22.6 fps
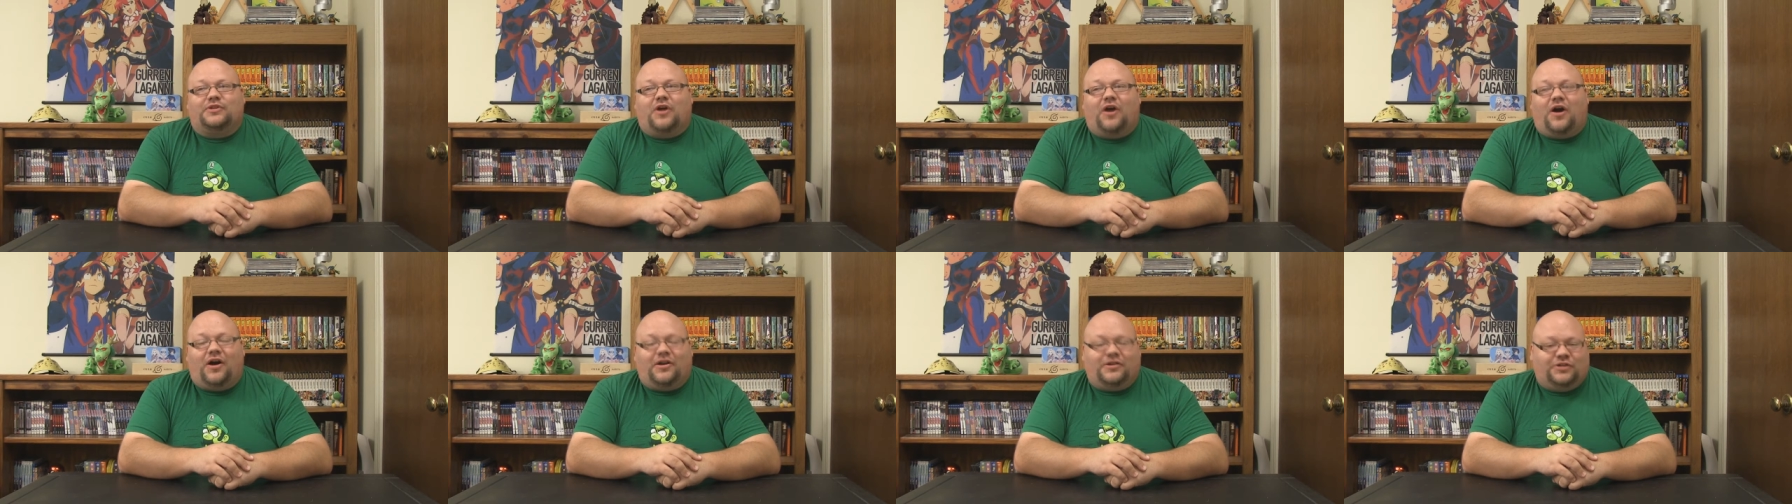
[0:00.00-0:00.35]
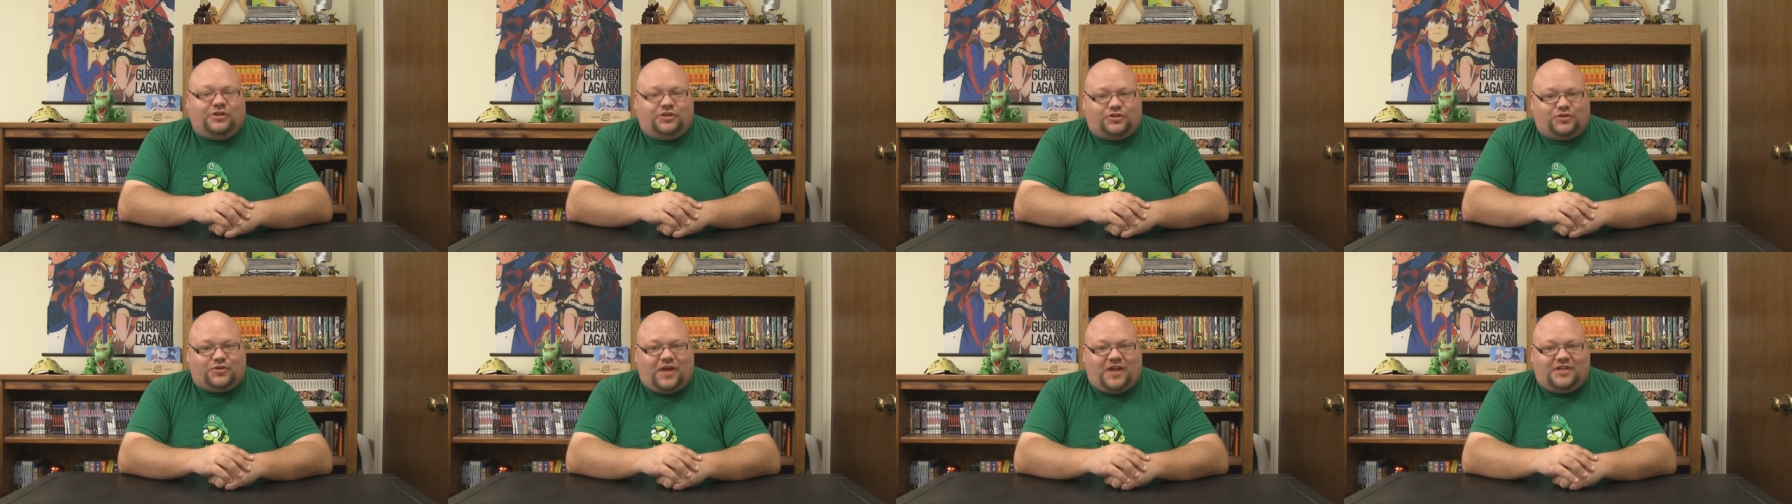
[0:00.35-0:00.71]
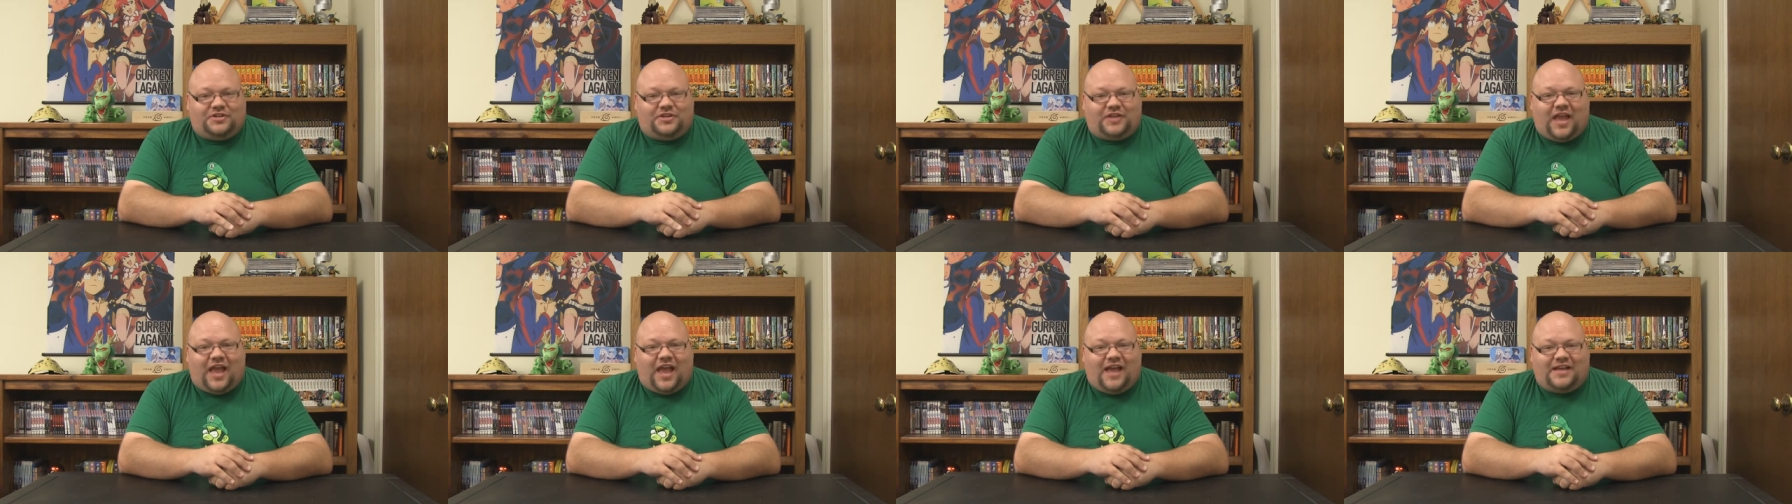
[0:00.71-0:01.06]
caught in a
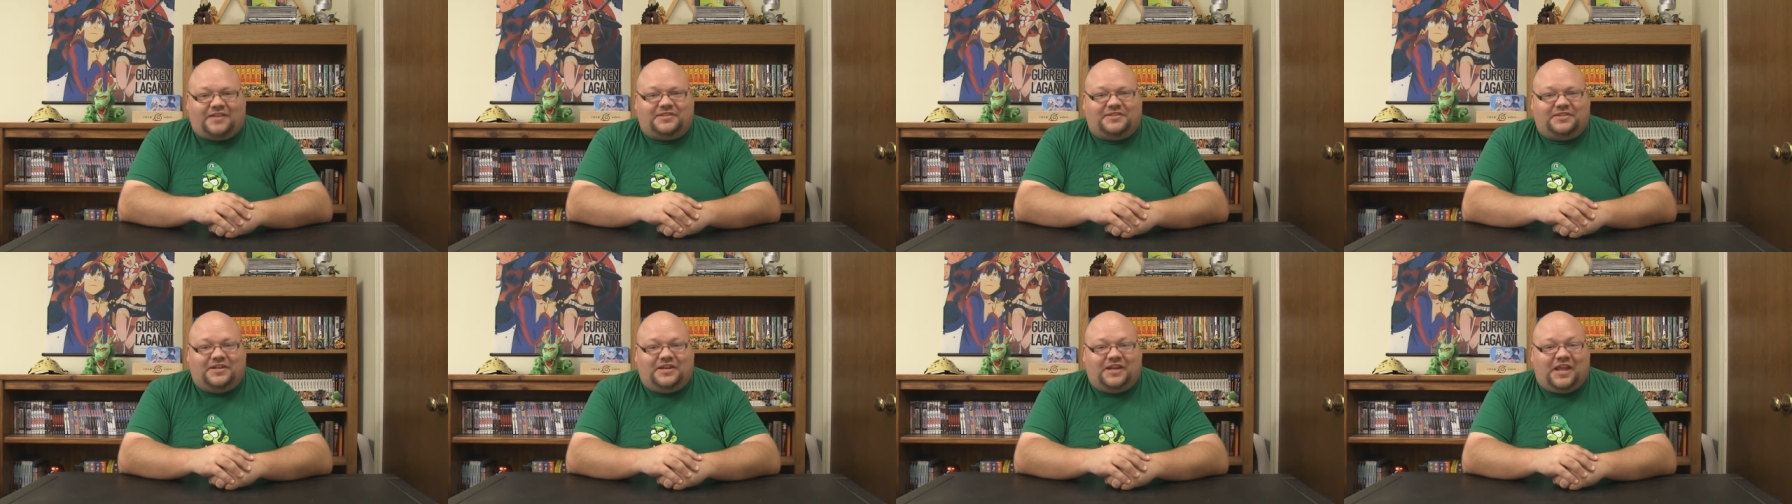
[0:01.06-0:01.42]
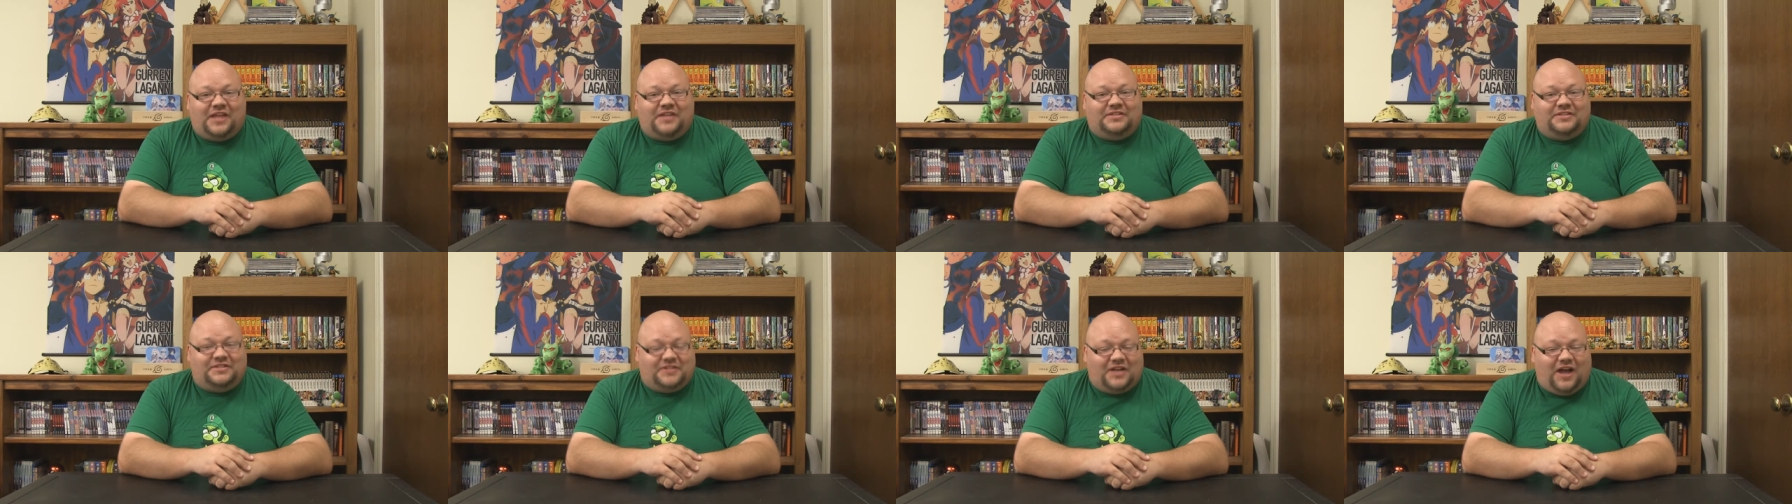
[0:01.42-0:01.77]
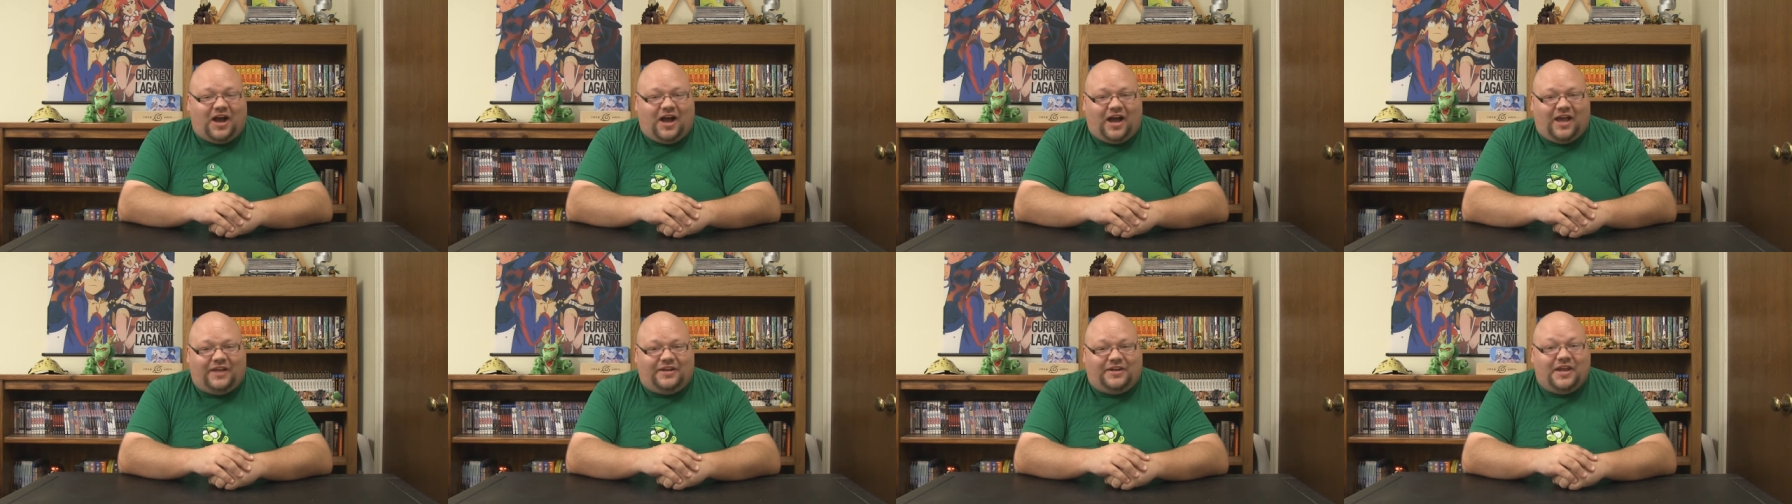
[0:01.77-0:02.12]
tragic accident and
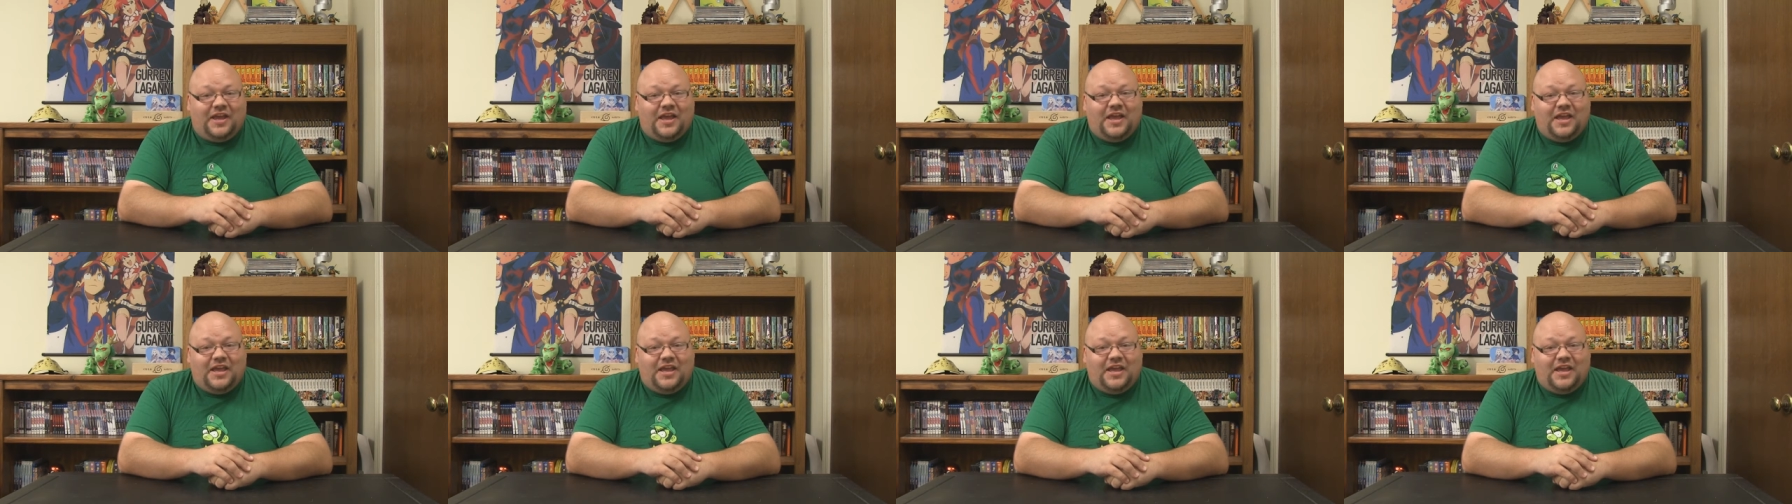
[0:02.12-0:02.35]
died.